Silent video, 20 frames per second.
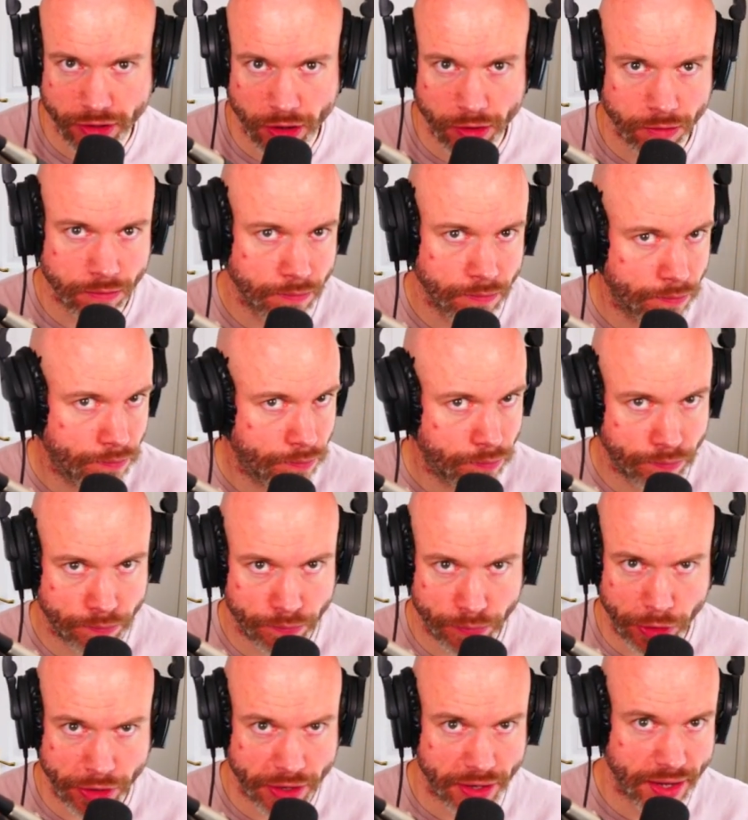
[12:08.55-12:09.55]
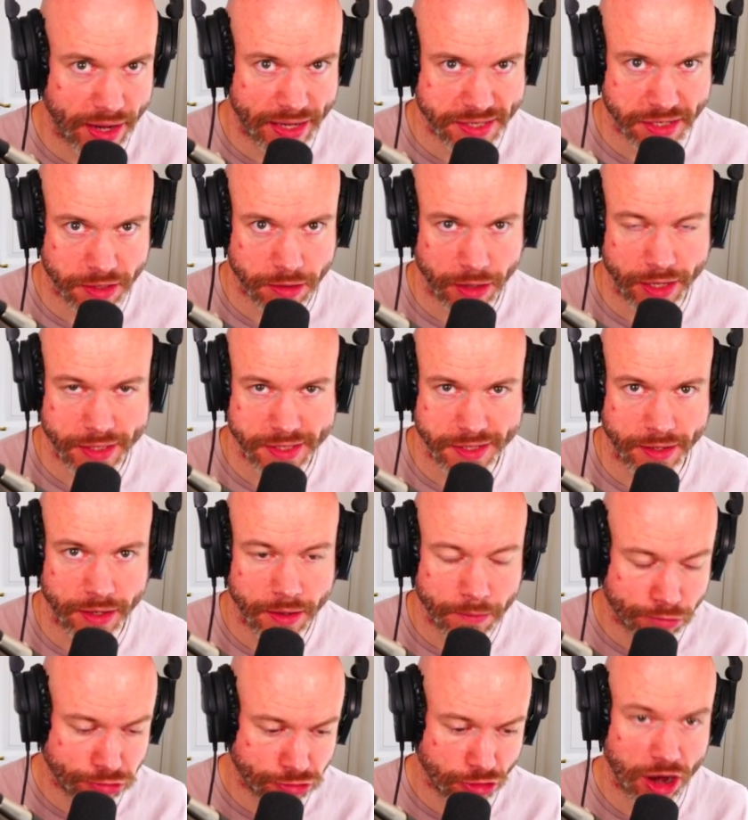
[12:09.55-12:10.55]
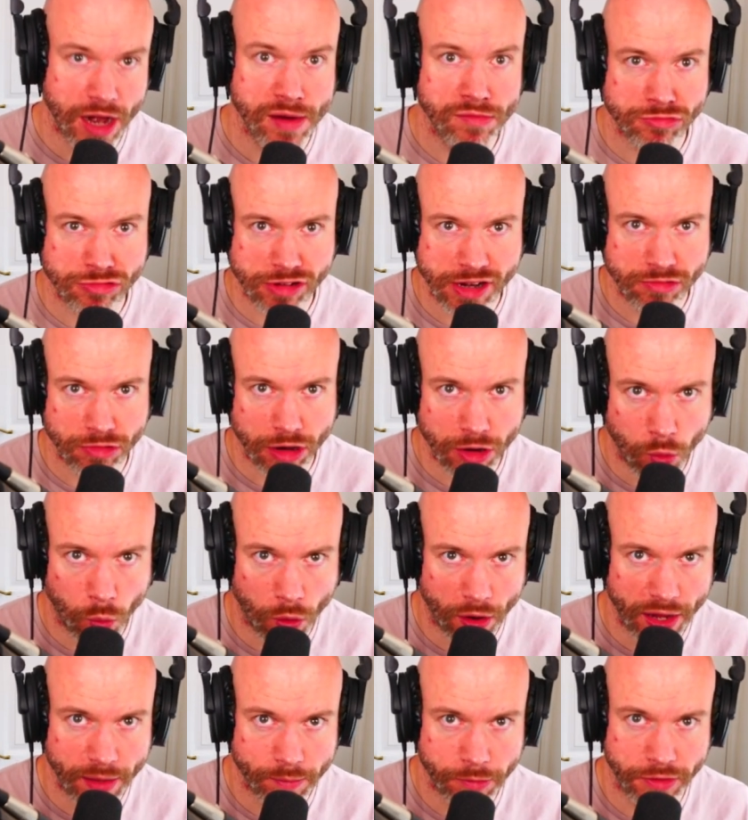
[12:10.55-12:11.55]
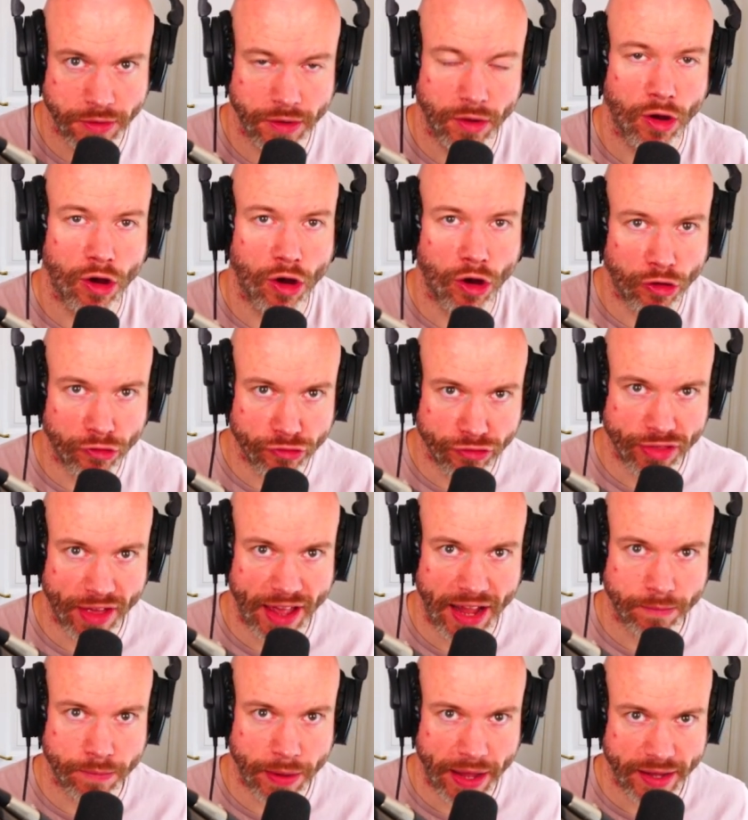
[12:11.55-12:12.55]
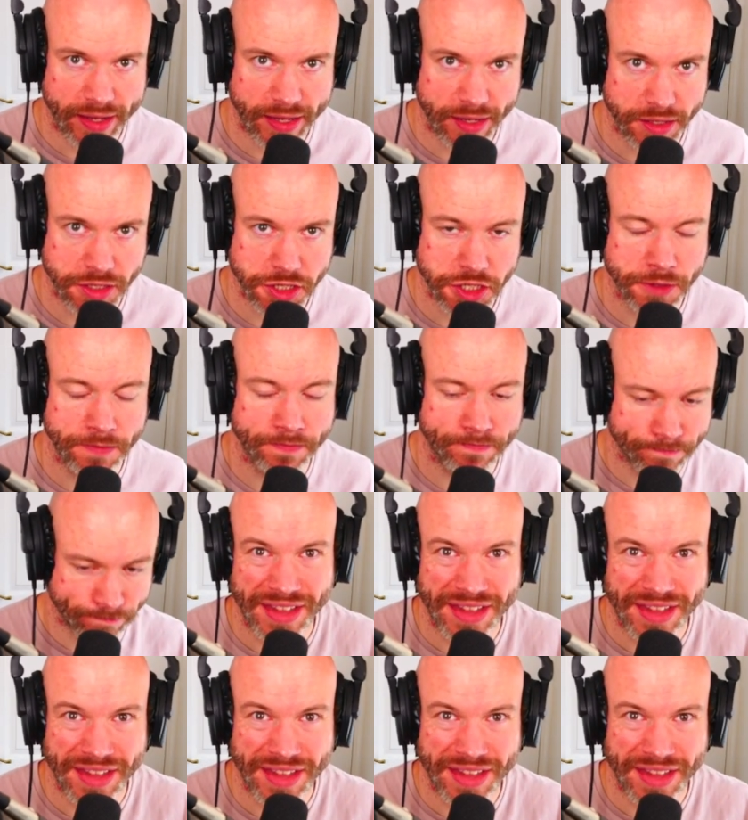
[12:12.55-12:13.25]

Don't put it as a, as a primary requirement of that package.